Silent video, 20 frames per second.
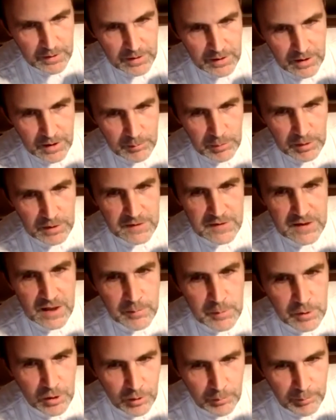And by the time
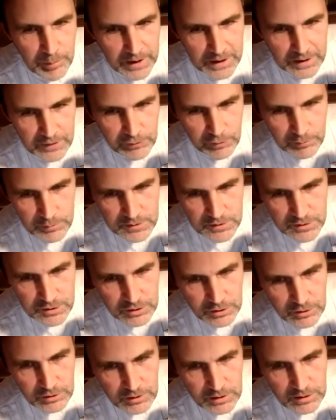he got back from his
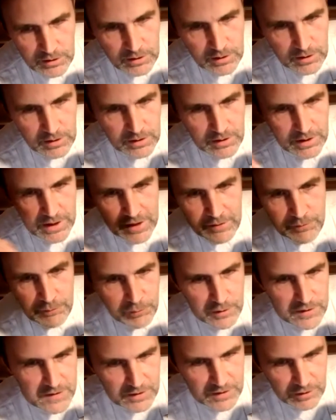journey,
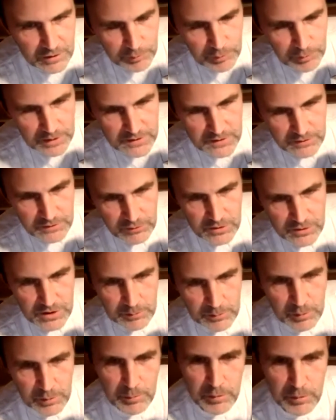every single piece of the ship
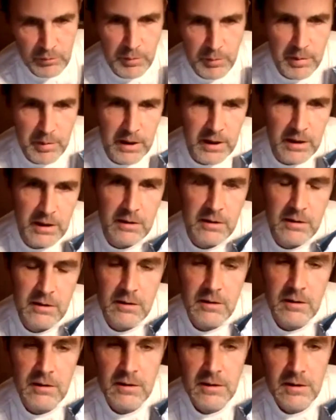had been repaired.
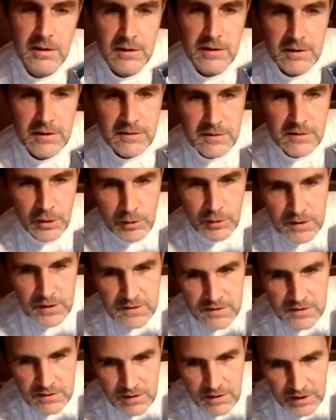So
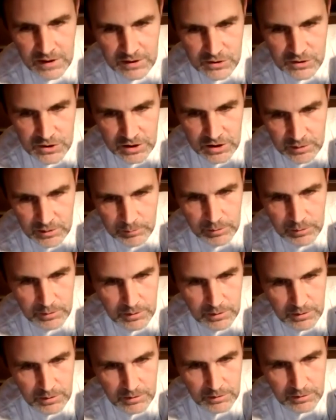is that ship
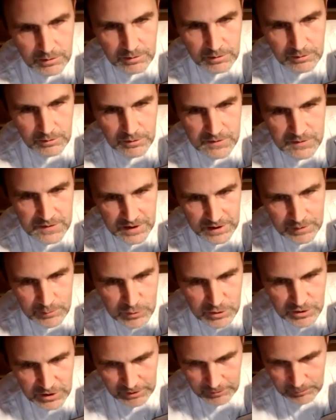the same
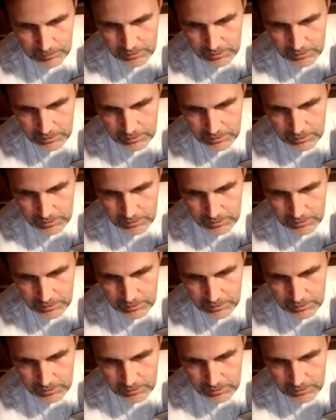ship?